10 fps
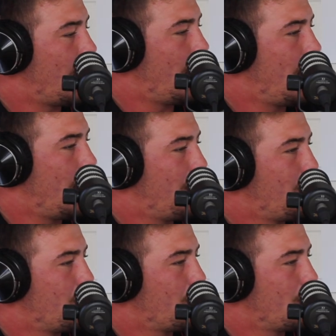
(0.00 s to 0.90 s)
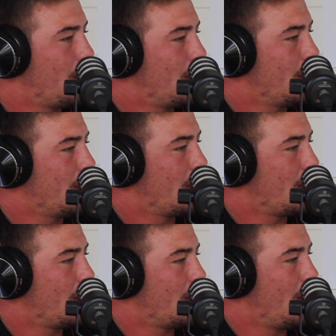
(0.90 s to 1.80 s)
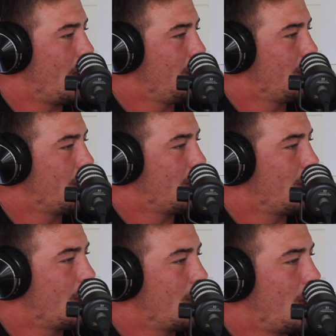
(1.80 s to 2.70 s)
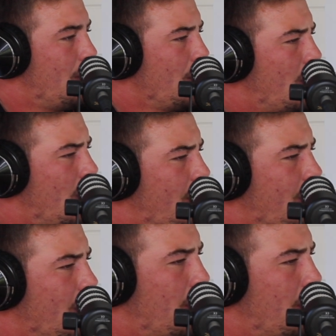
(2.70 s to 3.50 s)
No, I'm not nervous on